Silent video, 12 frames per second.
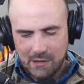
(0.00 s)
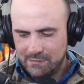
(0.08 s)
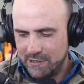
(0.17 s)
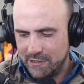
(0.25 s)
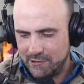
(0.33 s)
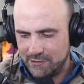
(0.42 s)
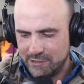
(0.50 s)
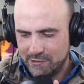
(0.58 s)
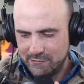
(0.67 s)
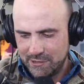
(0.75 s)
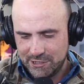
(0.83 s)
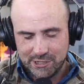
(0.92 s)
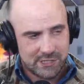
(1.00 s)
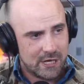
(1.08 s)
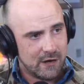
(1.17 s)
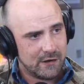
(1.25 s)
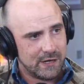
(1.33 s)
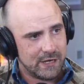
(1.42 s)
stopping your screen
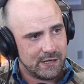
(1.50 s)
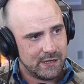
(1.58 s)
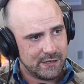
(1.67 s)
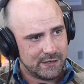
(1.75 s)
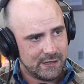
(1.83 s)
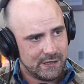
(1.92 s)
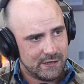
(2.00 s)
share and I can get the